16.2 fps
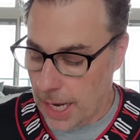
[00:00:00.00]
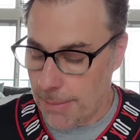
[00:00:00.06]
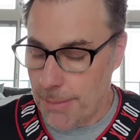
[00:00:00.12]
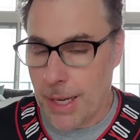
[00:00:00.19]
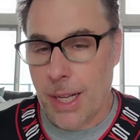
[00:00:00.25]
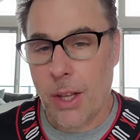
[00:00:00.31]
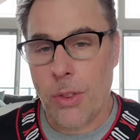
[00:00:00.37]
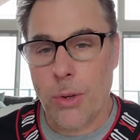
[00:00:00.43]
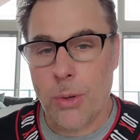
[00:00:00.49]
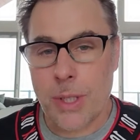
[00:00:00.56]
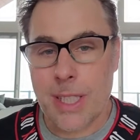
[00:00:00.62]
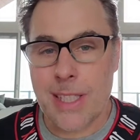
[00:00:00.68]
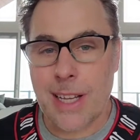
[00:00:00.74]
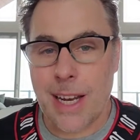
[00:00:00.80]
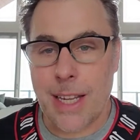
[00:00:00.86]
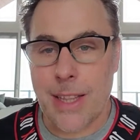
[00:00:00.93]
And although
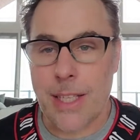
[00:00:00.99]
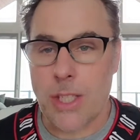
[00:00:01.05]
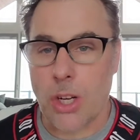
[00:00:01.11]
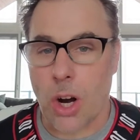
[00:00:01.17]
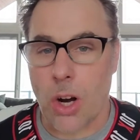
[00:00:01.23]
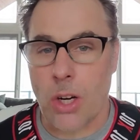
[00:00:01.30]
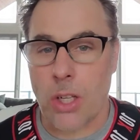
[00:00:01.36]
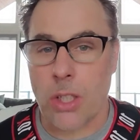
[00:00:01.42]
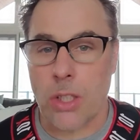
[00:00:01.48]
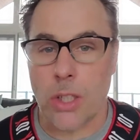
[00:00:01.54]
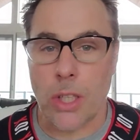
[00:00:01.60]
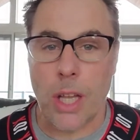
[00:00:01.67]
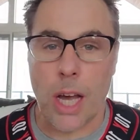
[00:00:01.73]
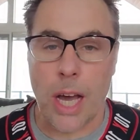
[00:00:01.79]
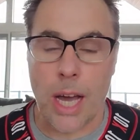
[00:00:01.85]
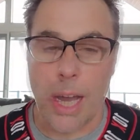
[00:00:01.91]
it's not in this
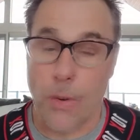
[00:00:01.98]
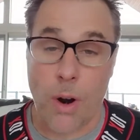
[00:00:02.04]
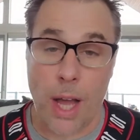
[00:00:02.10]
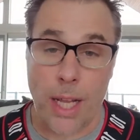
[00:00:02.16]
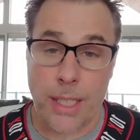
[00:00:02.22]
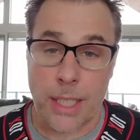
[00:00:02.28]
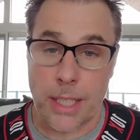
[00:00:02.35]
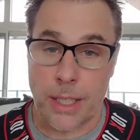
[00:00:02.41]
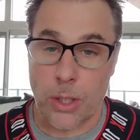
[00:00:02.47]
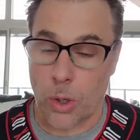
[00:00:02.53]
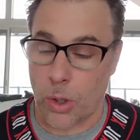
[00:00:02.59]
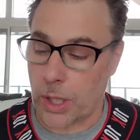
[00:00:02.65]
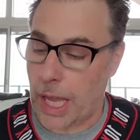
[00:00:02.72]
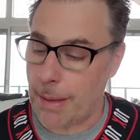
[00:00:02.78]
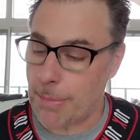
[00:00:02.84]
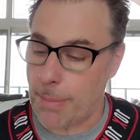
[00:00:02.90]
article, Neurontin
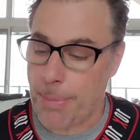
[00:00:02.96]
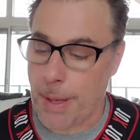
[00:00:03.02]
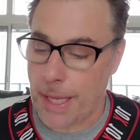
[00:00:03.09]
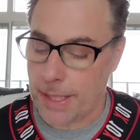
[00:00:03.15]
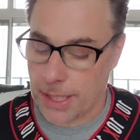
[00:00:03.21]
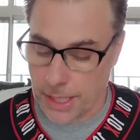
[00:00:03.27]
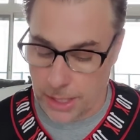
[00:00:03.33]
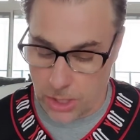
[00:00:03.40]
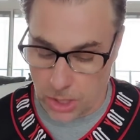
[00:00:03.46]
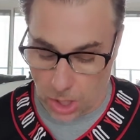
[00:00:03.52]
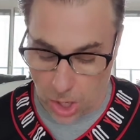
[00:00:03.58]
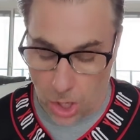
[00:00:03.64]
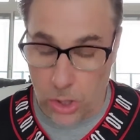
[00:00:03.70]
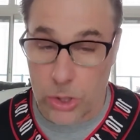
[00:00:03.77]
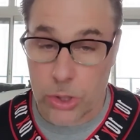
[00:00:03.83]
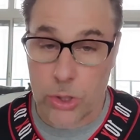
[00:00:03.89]
or gabapentin is
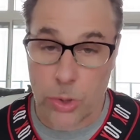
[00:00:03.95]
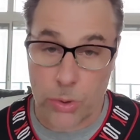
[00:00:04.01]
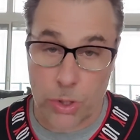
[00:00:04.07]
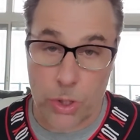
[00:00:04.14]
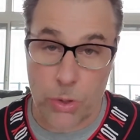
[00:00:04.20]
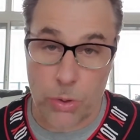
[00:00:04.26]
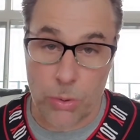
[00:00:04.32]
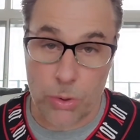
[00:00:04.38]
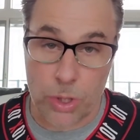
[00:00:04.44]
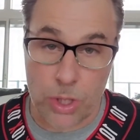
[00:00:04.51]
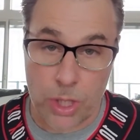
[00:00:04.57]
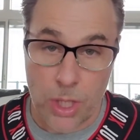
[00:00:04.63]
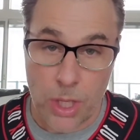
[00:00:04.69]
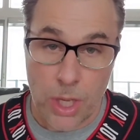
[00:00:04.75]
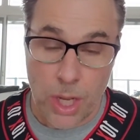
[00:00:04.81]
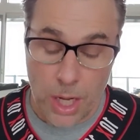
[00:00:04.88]
also
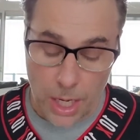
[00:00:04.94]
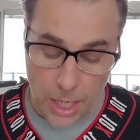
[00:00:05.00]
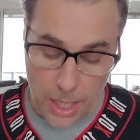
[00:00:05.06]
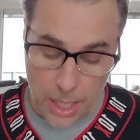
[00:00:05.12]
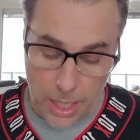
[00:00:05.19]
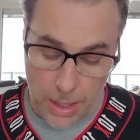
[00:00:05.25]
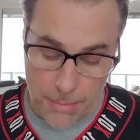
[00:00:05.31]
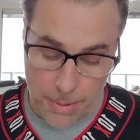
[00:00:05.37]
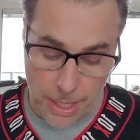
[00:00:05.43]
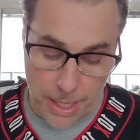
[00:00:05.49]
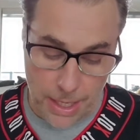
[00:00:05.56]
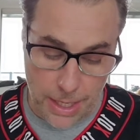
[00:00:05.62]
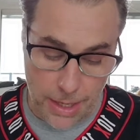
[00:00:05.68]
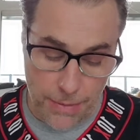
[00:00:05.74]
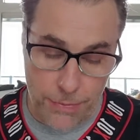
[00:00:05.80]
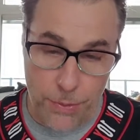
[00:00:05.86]
used
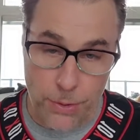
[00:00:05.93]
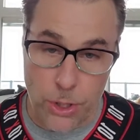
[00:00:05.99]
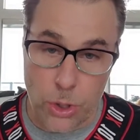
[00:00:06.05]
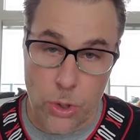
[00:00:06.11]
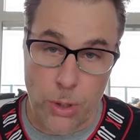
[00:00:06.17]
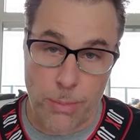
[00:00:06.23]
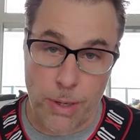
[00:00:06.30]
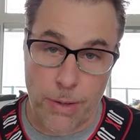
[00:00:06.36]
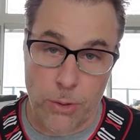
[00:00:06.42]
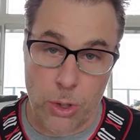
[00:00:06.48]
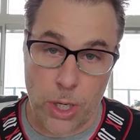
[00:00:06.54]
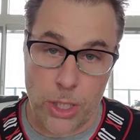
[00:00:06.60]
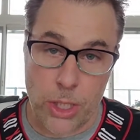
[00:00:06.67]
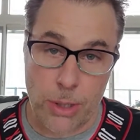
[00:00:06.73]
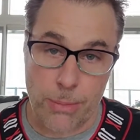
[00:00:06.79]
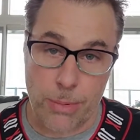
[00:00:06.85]
for the treatment of
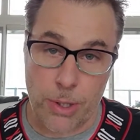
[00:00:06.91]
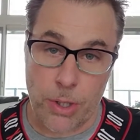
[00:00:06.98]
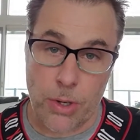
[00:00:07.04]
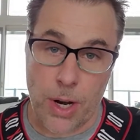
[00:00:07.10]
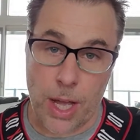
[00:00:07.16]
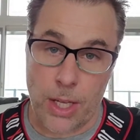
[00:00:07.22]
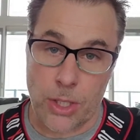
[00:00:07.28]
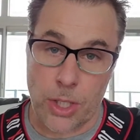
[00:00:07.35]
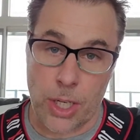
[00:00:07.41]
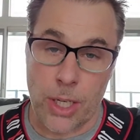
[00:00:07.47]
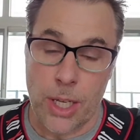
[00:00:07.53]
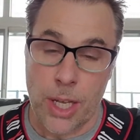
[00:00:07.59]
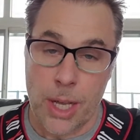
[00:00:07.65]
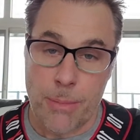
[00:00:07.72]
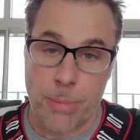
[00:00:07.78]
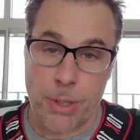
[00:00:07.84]
trigeminal
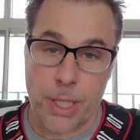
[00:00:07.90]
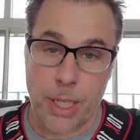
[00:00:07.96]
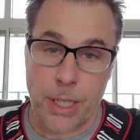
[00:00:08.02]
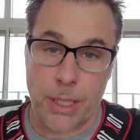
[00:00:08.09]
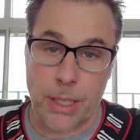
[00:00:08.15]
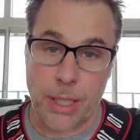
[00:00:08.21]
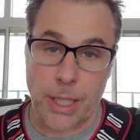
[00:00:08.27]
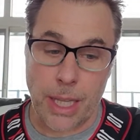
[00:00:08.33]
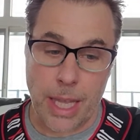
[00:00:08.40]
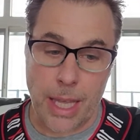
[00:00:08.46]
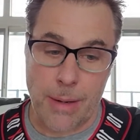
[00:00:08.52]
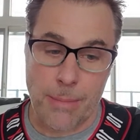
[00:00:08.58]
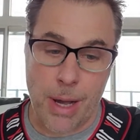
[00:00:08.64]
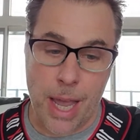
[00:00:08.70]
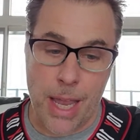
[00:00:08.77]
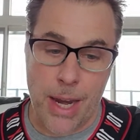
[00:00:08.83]
neuralgia, particularly
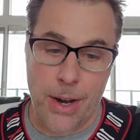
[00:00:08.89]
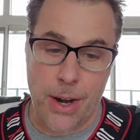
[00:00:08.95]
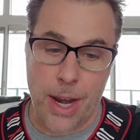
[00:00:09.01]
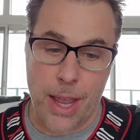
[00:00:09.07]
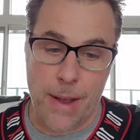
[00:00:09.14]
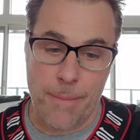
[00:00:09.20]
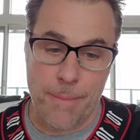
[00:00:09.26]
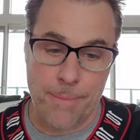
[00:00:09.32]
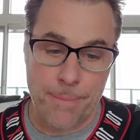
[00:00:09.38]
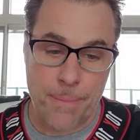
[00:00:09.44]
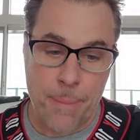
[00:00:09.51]
in my area.